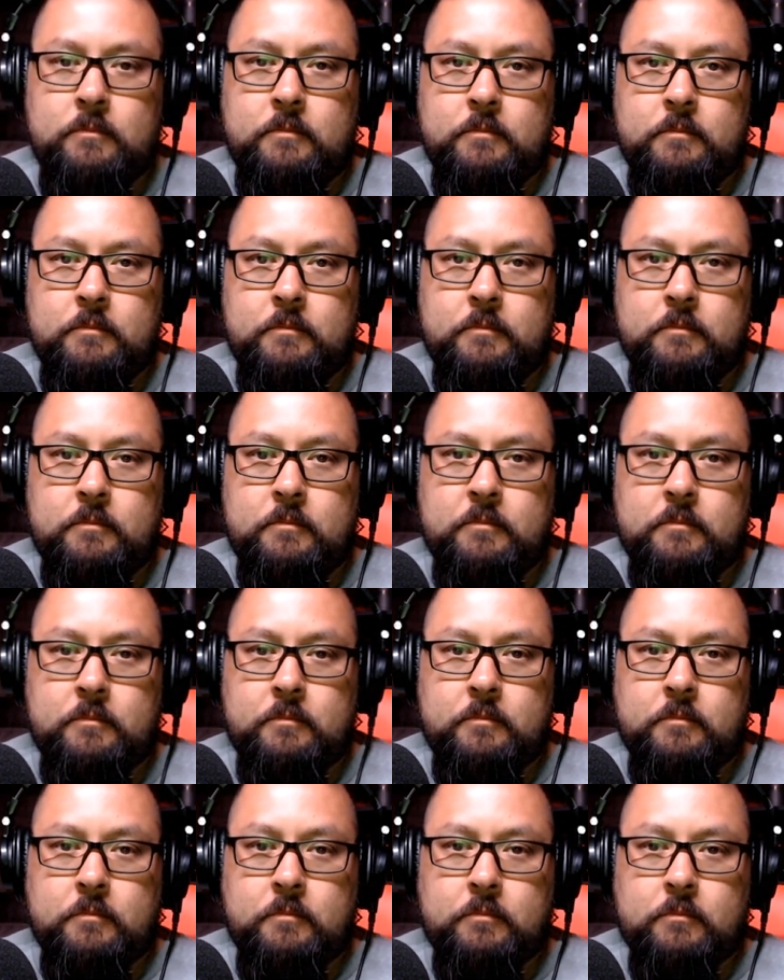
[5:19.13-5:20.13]

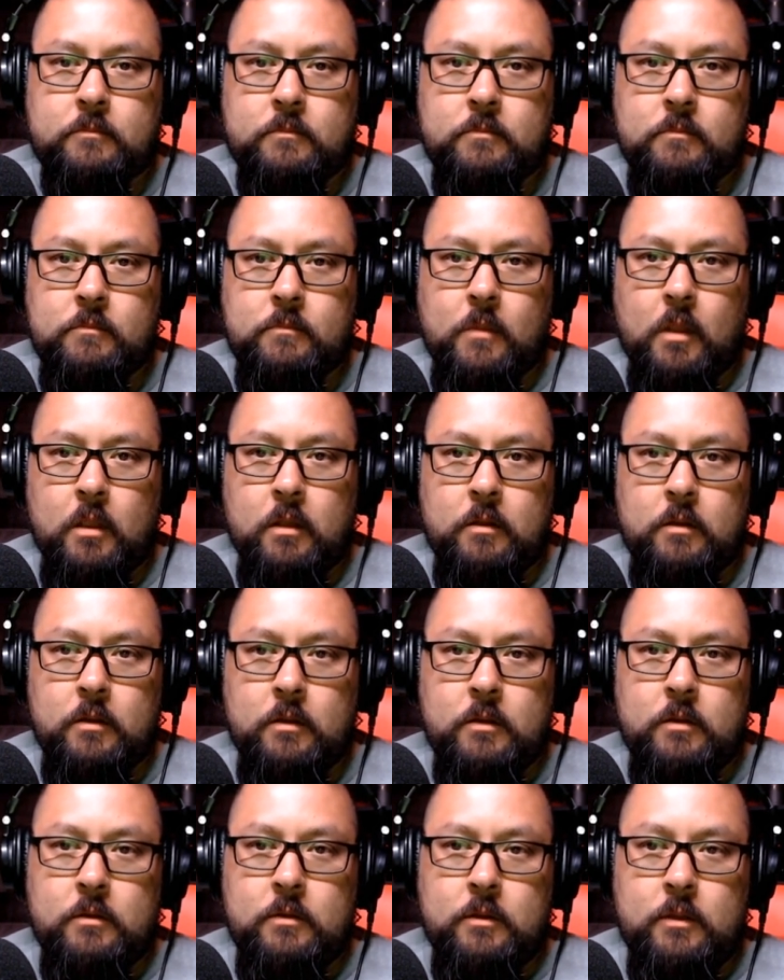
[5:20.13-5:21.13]

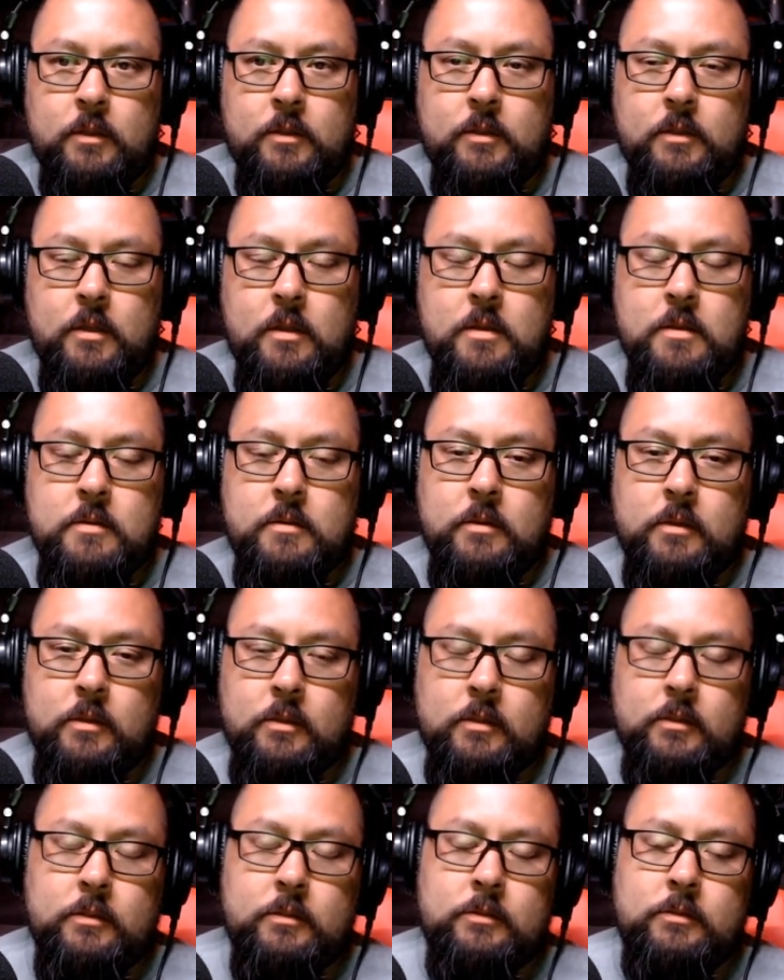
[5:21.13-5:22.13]

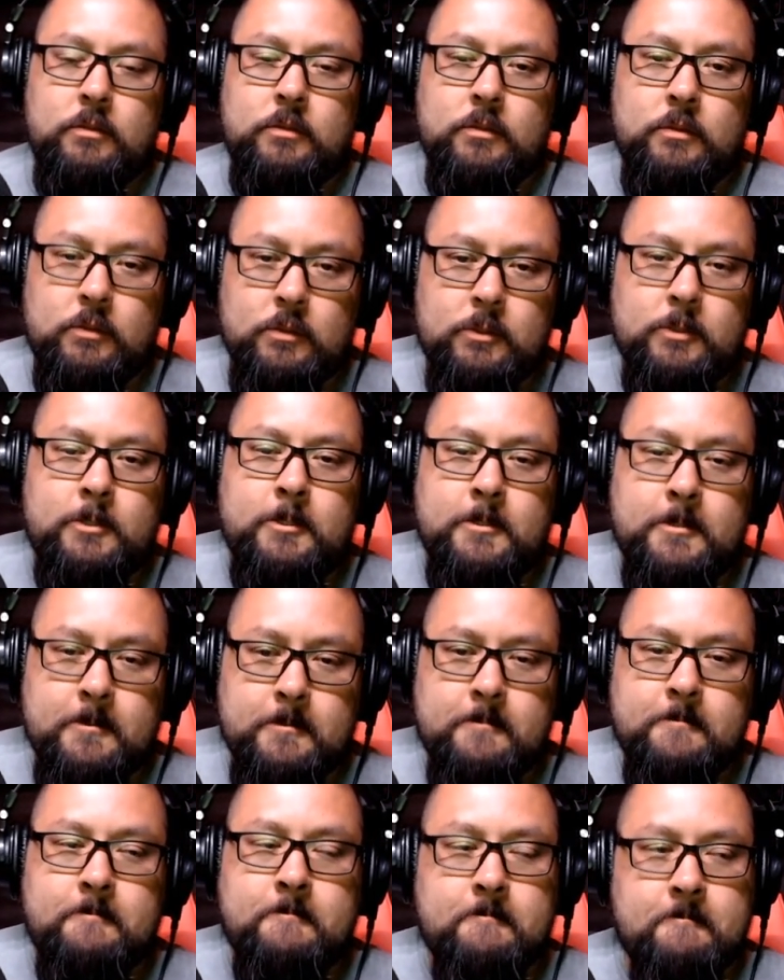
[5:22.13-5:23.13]

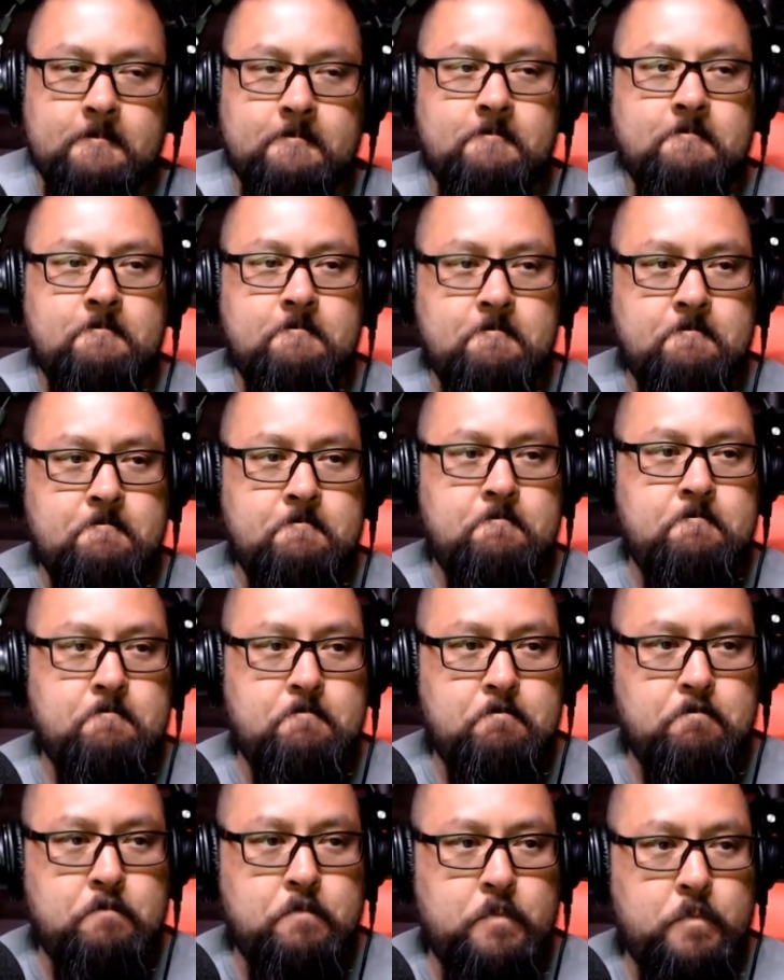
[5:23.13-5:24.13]

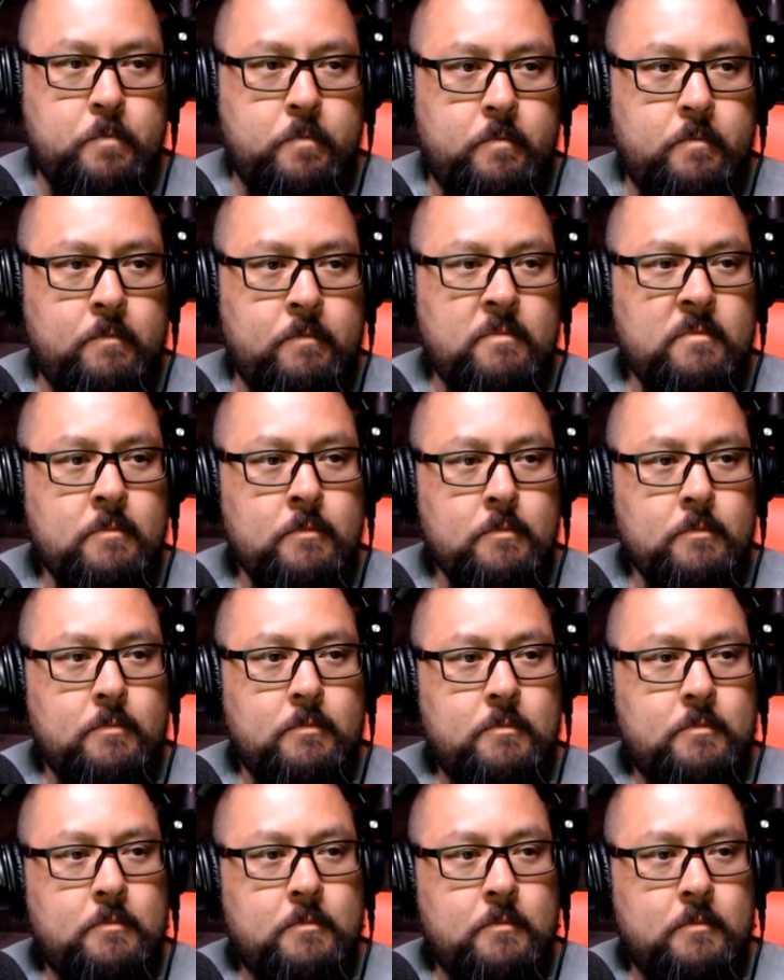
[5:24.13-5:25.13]

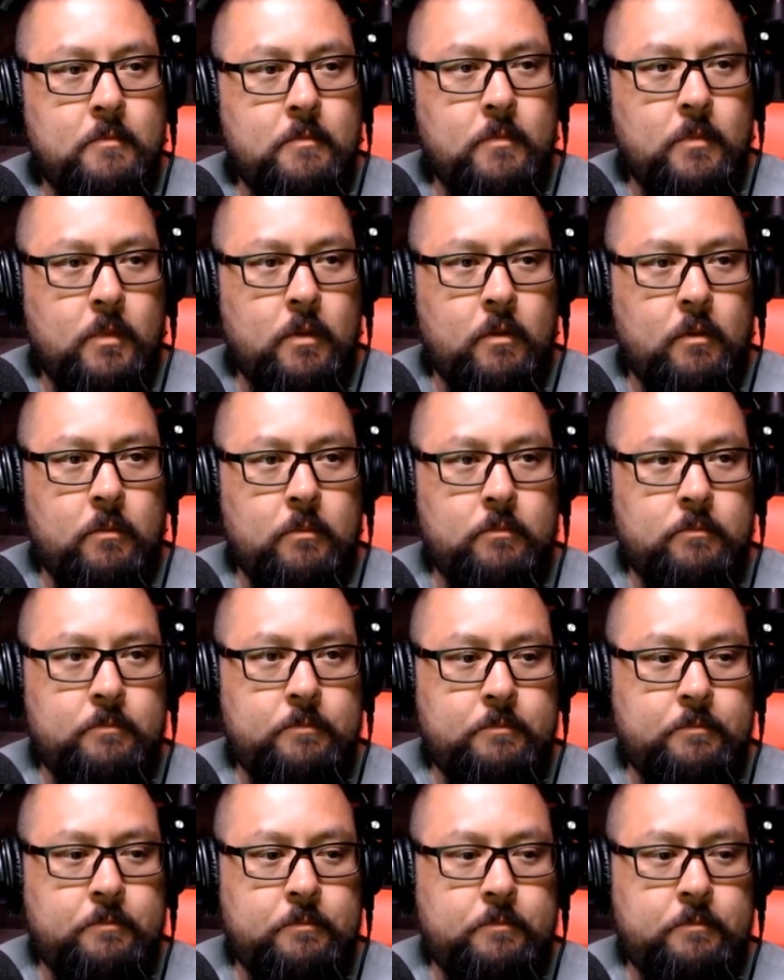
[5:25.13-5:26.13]

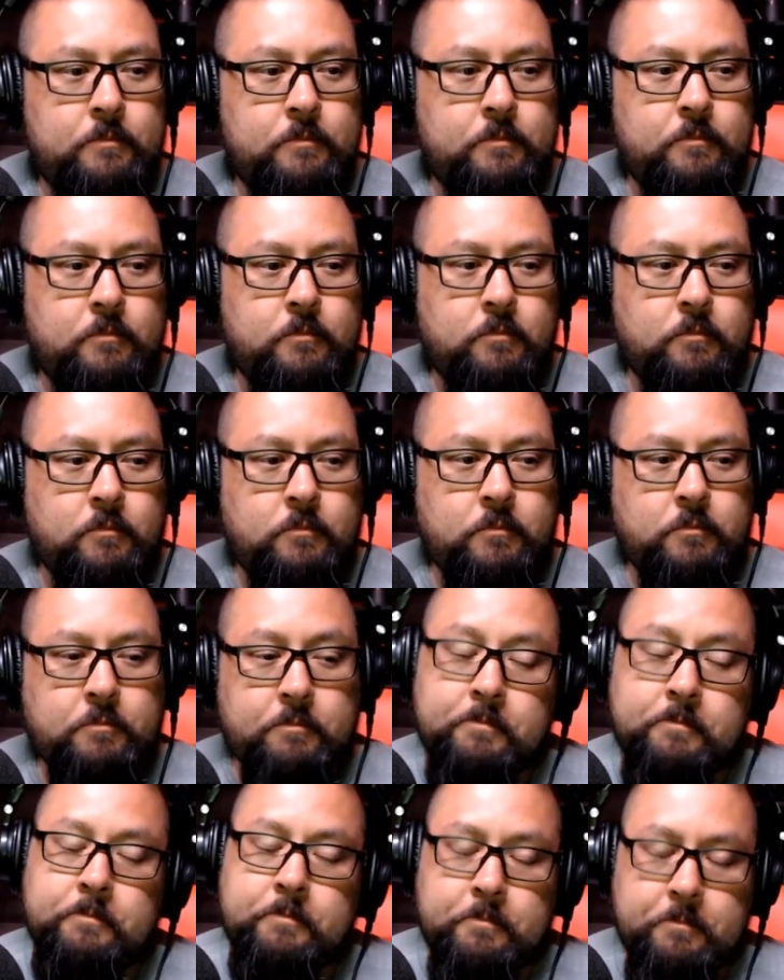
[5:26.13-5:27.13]
(silent)